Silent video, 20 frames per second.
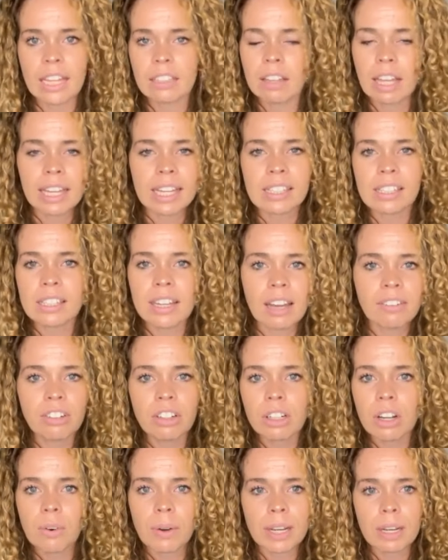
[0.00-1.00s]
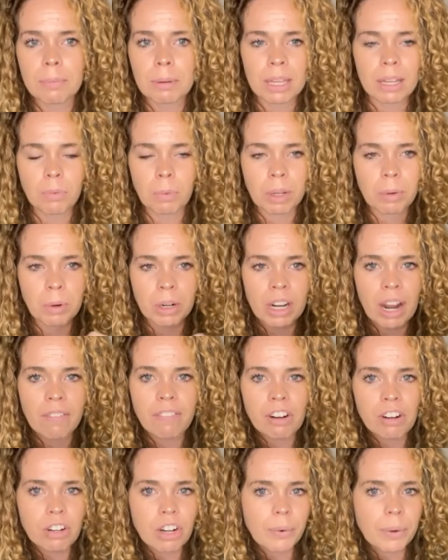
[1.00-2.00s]
Like it's never going to be, we're
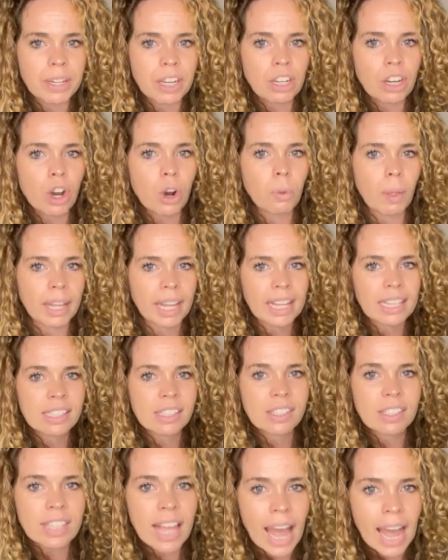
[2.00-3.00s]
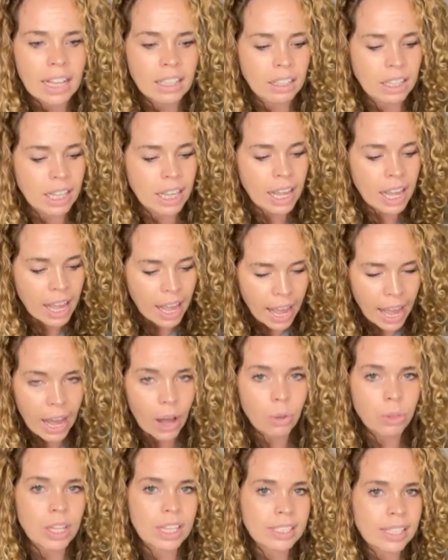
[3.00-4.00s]
never going to know like exactly how
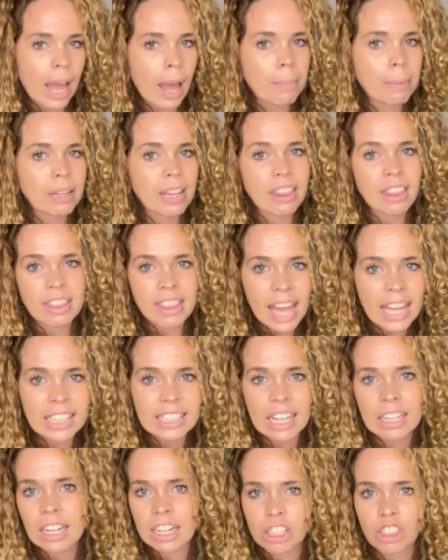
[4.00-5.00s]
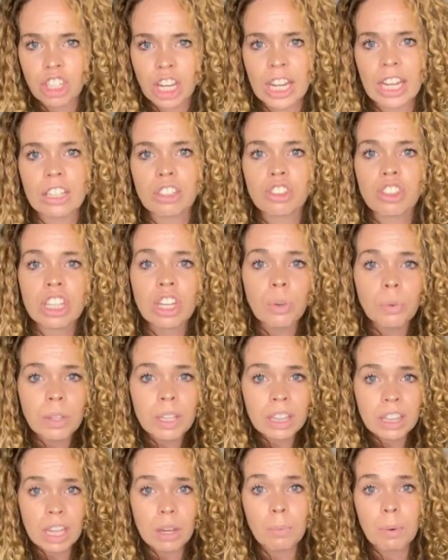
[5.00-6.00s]
things happen, and that's not going to change. The only
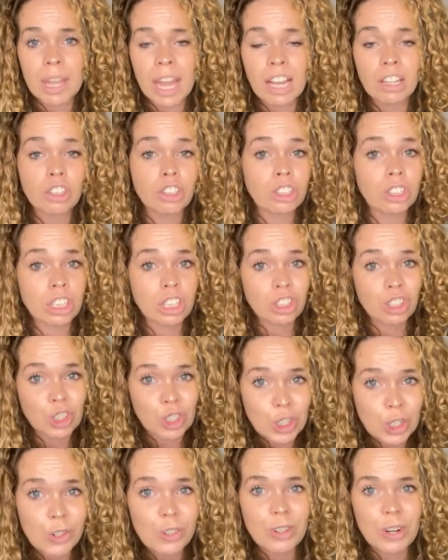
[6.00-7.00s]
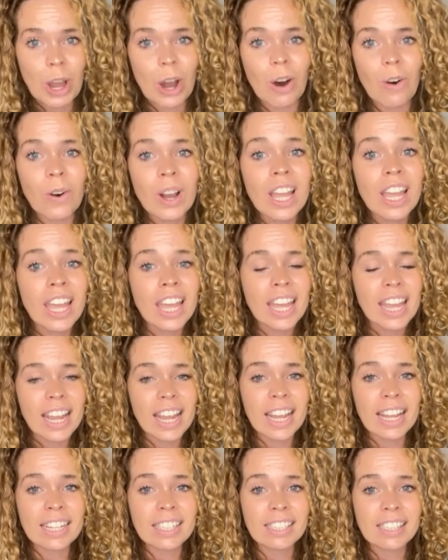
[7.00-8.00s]
thing we actually do know
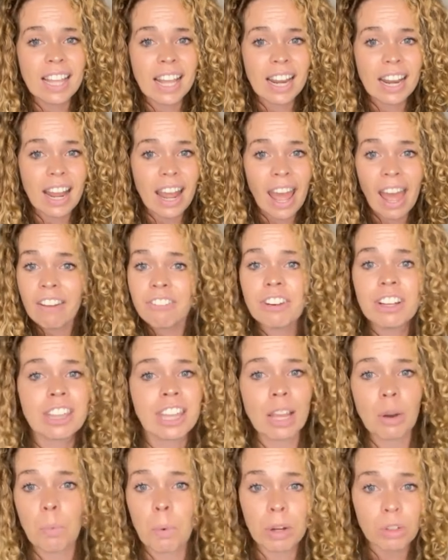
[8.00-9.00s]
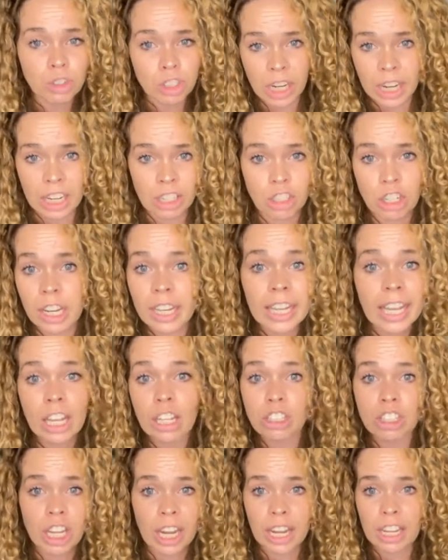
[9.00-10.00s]
is that everything will change and can
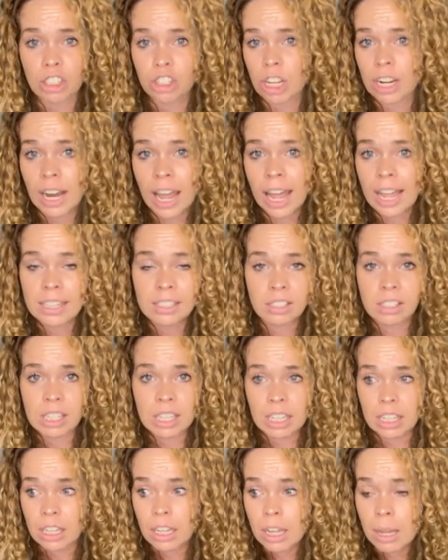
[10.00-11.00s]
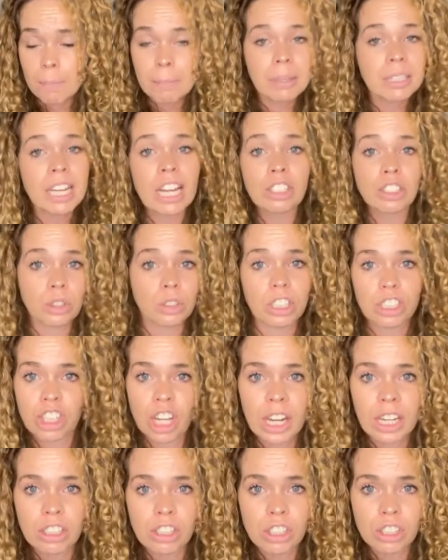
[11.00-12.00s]
change and has the potential to
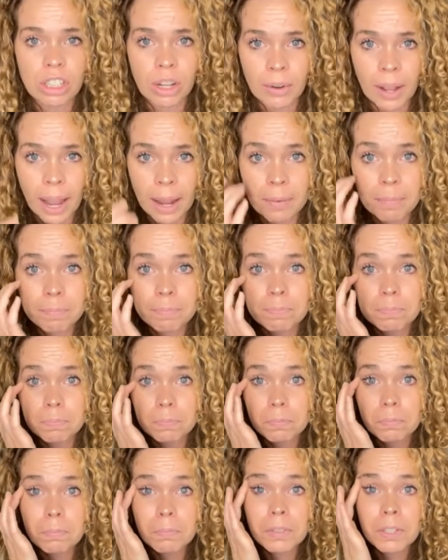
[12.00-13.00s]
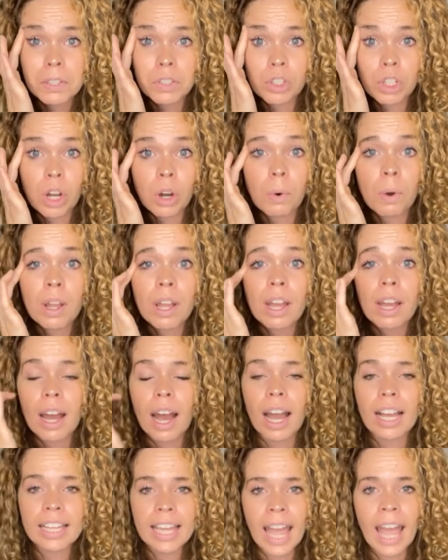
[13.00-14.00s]
change, okay? So
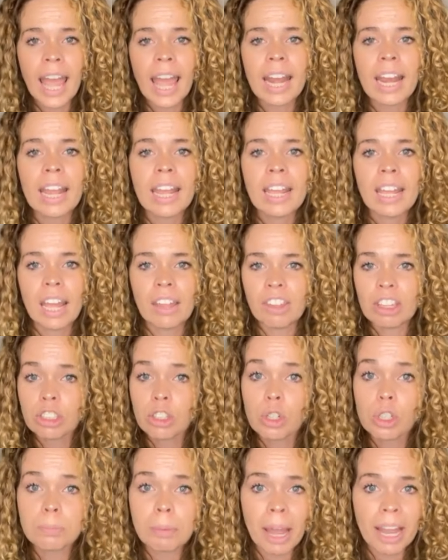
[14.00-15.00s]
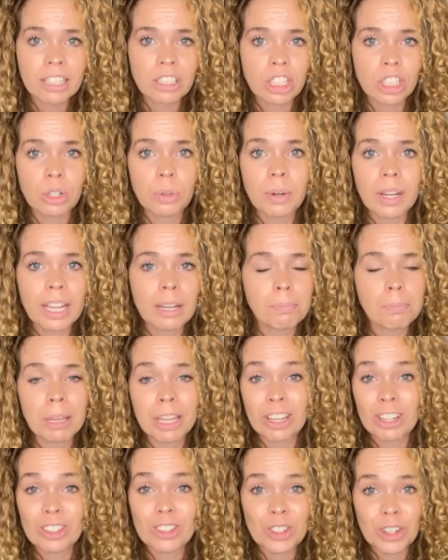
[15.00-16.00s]
again, and this goes back to it being
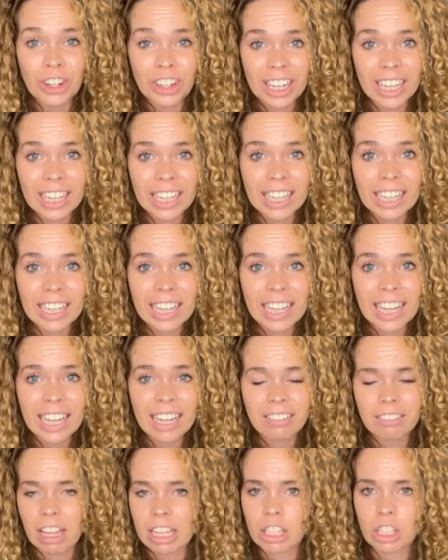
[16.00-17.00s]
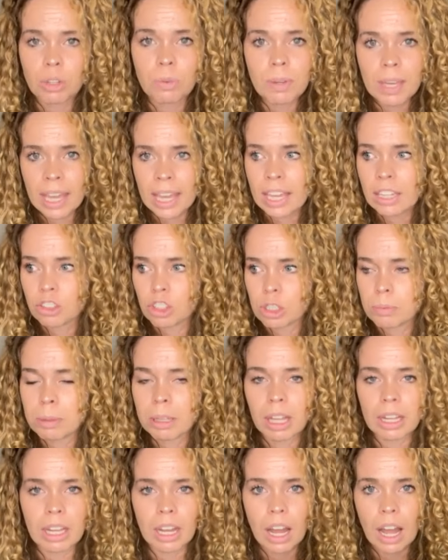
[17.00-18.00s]
a journey. Like you can't just be
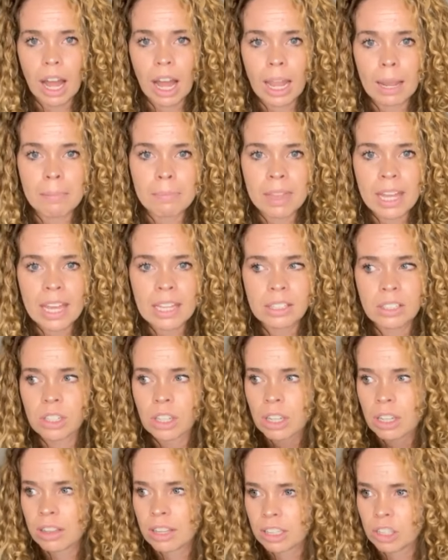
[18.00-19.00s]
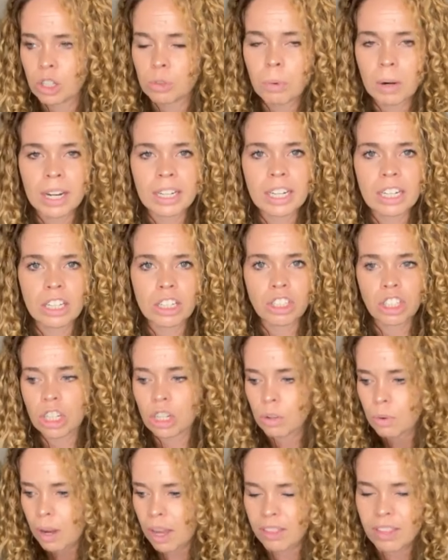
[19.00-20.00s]
like, I'm this is what I need to
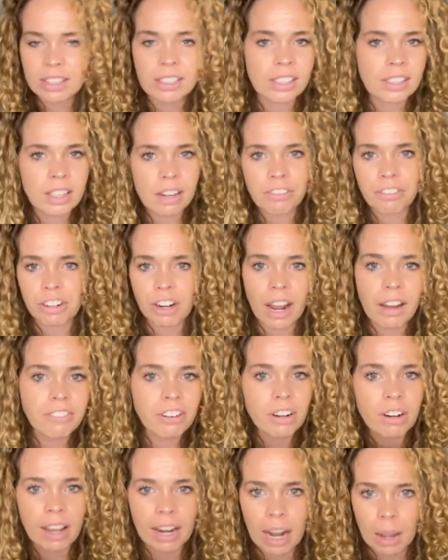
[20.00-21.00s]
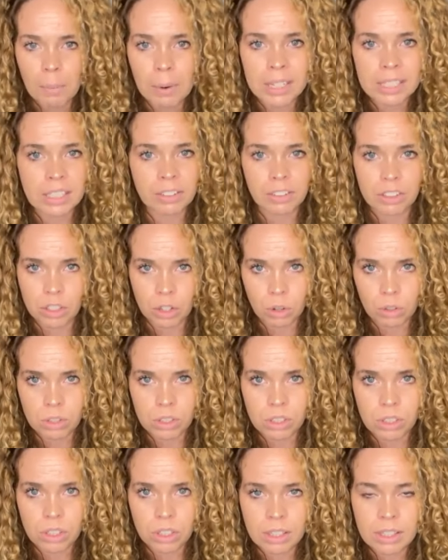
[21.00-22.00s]
do, and this is it forever, and I want to see
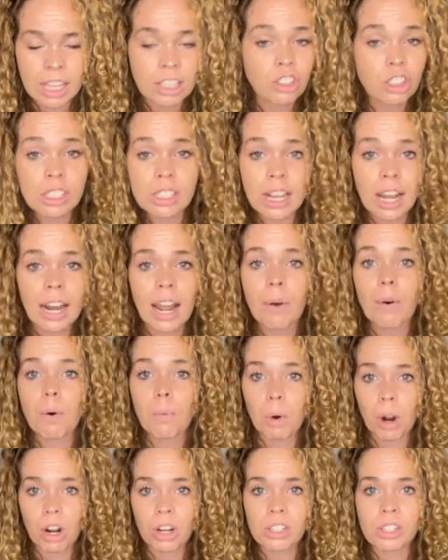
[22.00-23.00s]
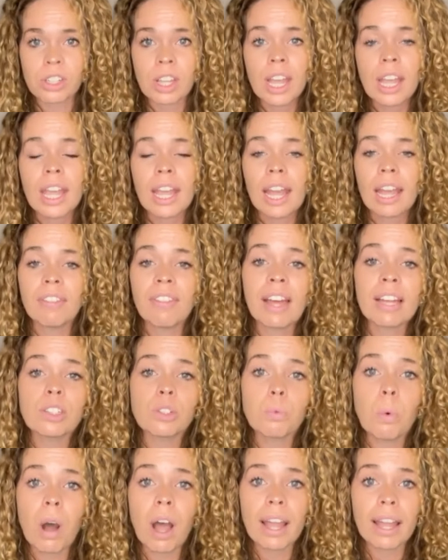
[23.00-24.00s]
results. That's just not how it works. And that's
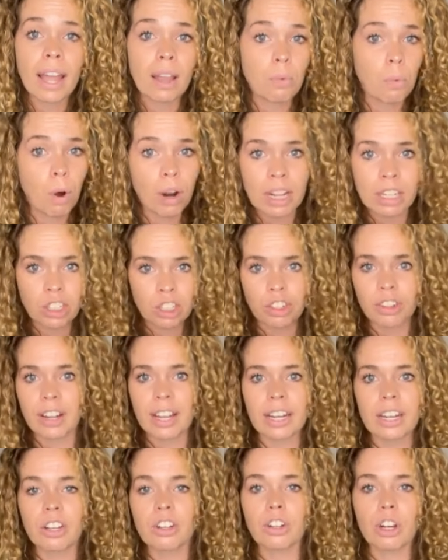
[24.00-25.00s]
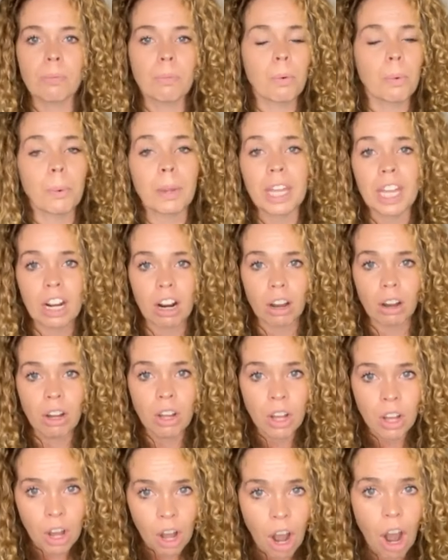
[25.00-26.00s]
why I wanted to create a group where we can
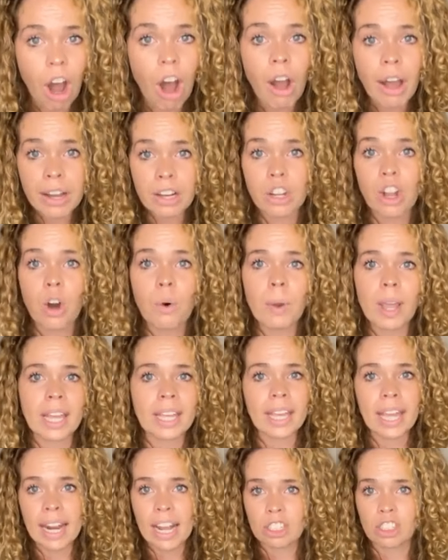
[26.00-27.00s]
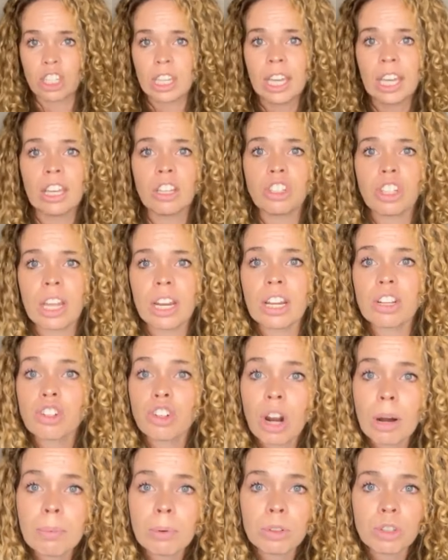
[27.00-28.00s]
ongoing get education and
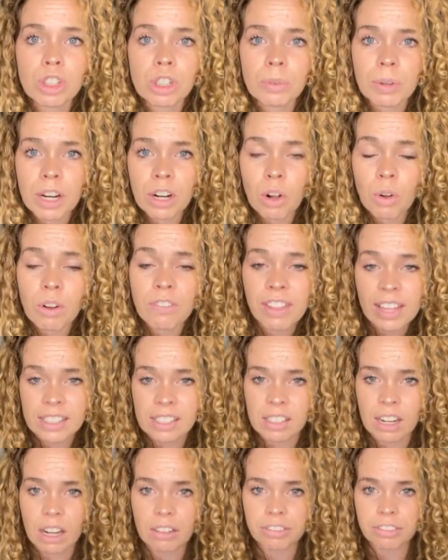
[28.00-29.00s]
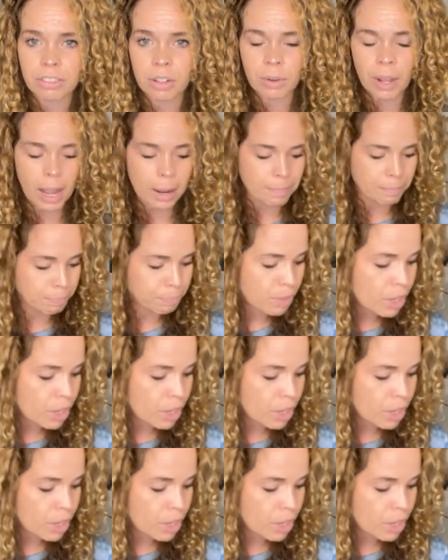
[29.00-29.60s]
troubleshoot and all of that stuff, okay?